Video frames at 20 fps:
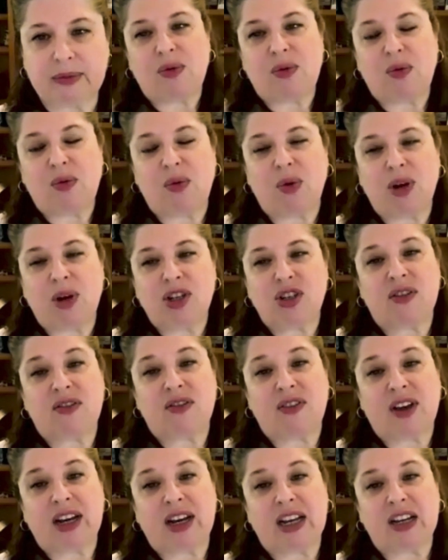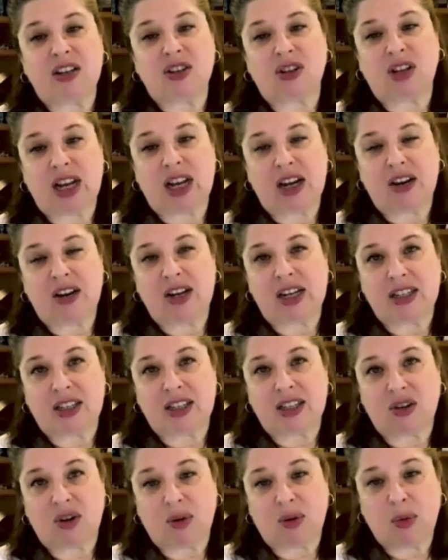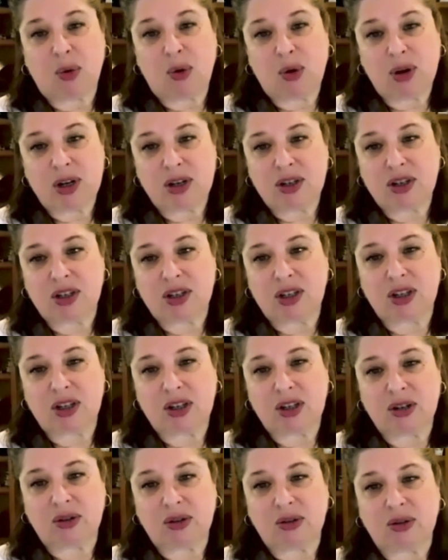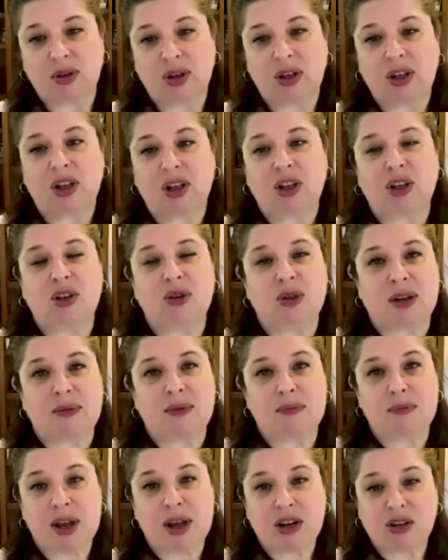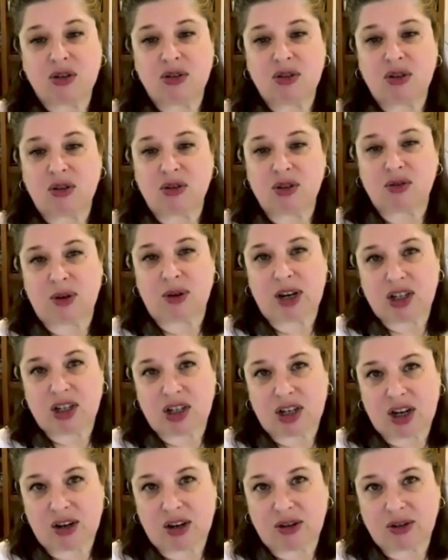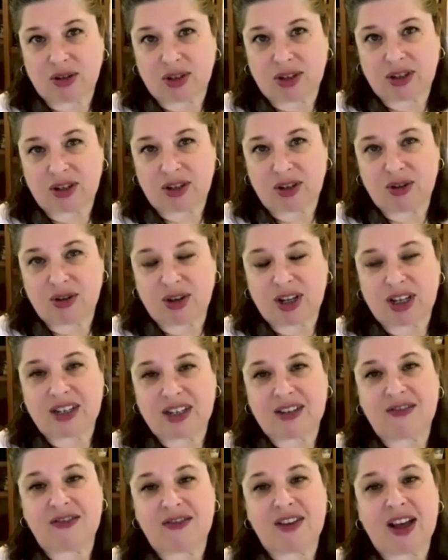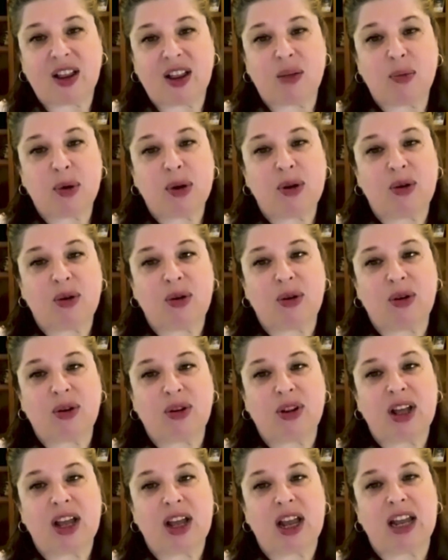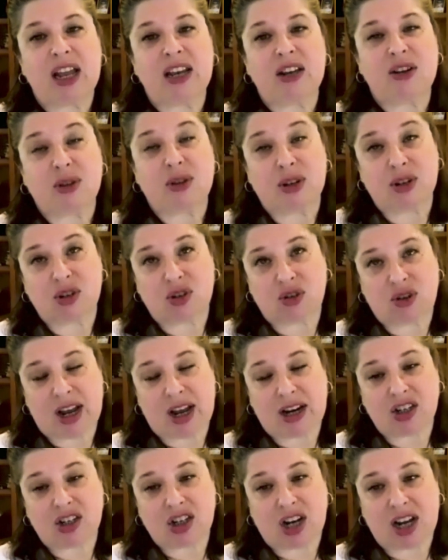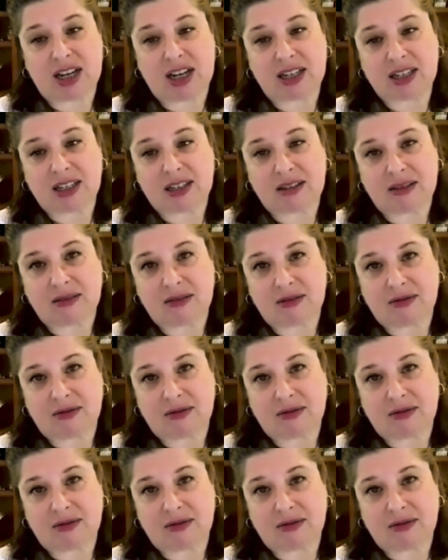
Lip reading: Once you have the financial areas that are important to you, you can measure those ratios, you can develop a goal, and you can strategize.